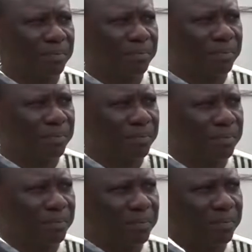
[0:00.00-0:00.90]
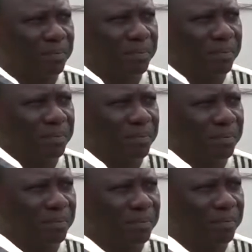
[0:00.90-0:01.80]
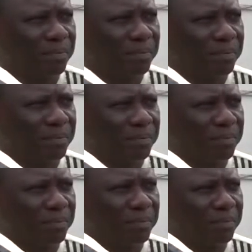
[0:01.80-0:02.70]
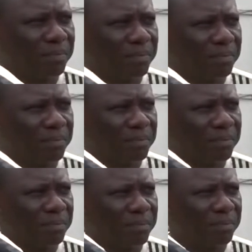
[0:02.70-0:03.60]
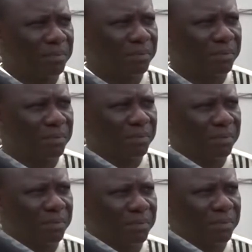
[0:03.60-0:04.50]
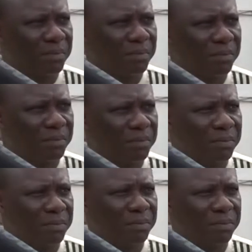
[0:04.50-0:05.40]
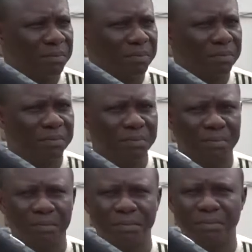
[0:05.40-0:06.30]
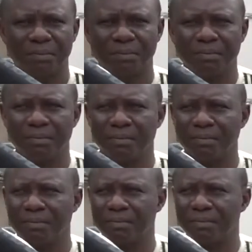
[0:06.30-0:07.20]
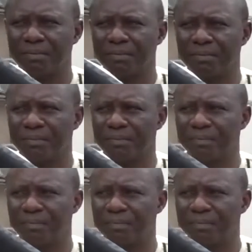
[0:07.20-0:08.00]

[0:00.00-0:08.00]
The person shown says nothing.